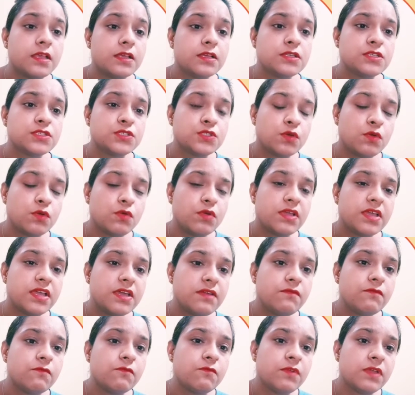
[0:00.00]
So
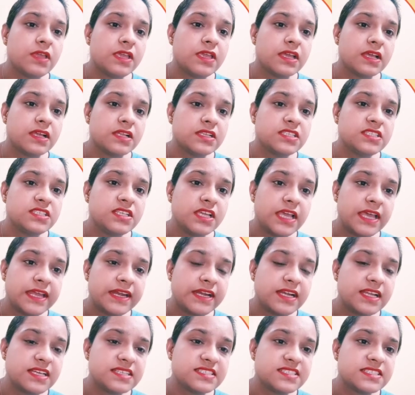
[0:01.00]
here we can
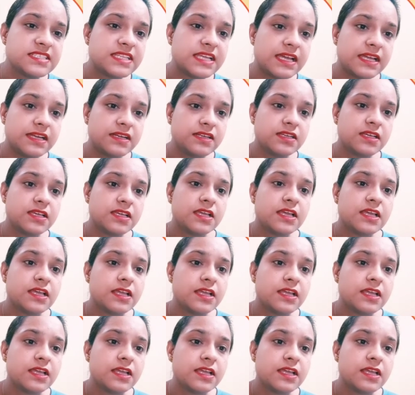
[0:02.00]
analyze that.